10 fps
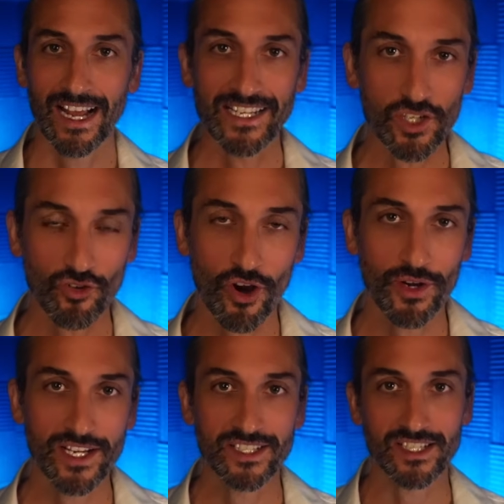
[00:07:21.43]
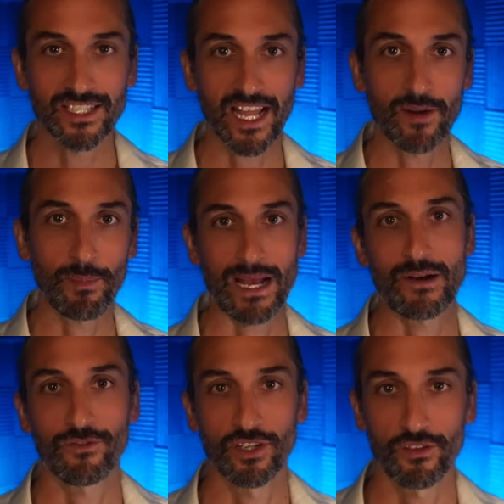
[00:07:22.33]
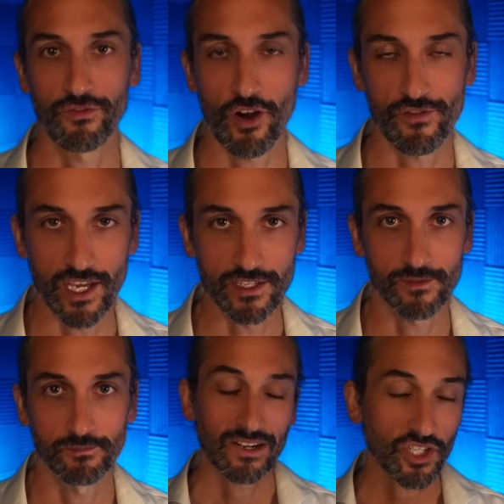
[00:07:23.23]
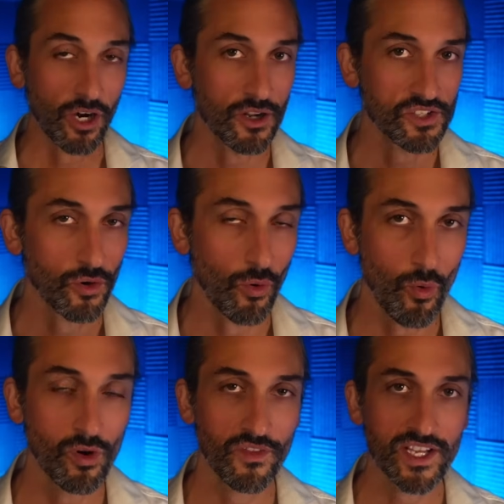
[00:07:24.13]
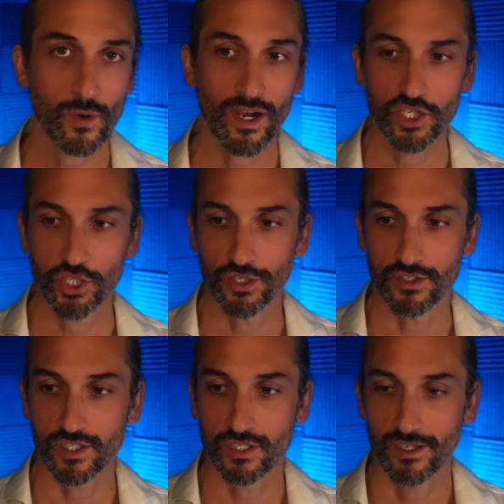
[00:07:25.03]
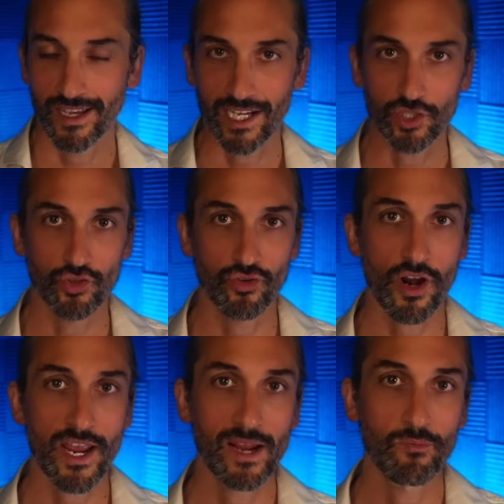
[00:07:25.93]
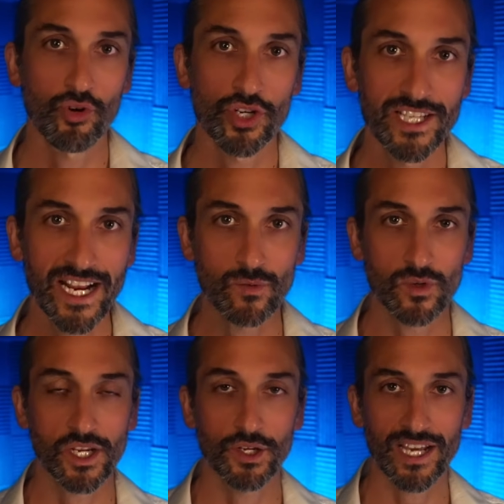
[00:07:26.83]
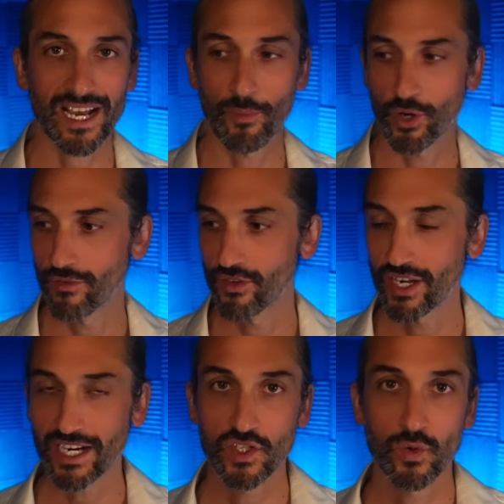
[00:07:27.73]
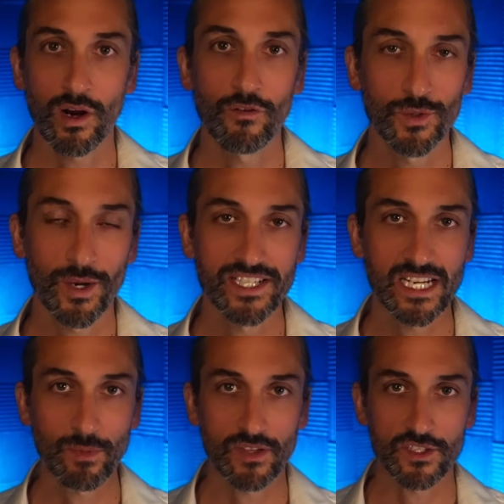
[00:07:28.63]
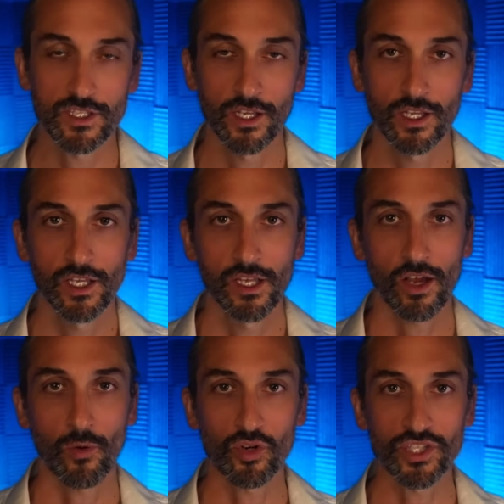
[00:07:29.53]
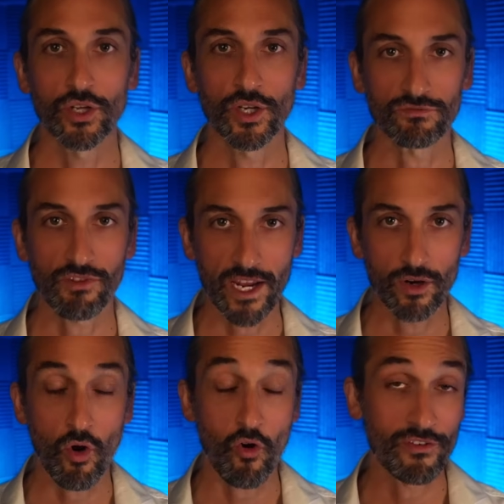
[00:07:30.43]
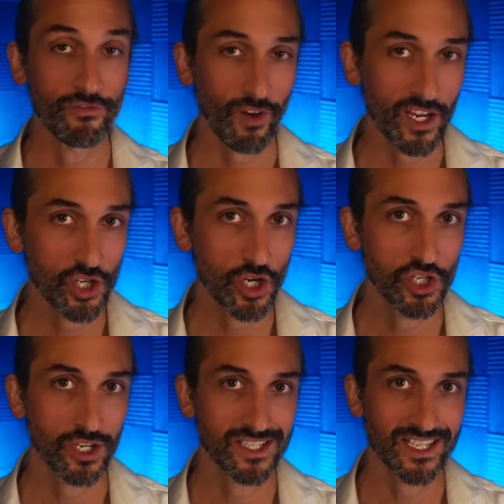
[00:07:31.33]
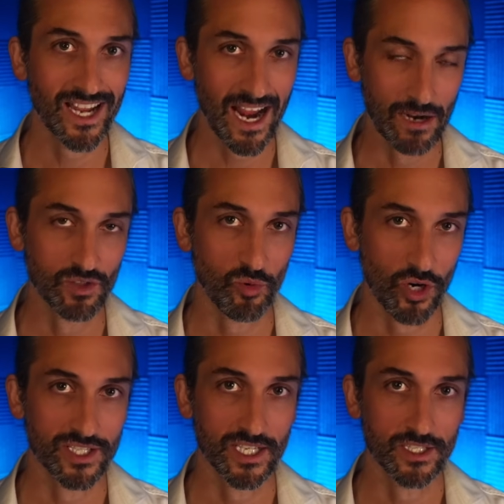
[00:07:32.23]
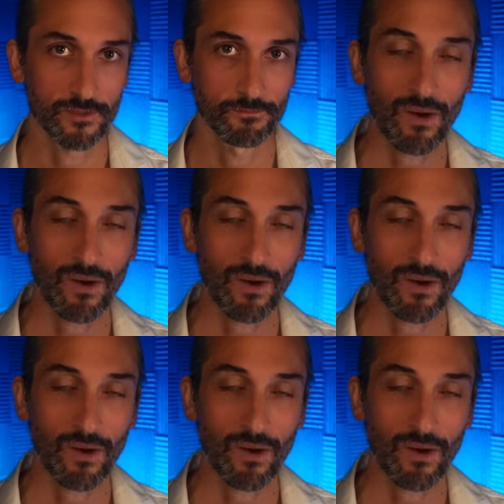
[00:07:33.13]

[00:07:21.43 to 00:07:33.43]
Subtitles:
and his cronies to stay in power for another 5 years. Now, to answer all of these questions and try and predict what's going to happen over the next 12 to 18 months, I want to look at real or inflation-adjusted house prices.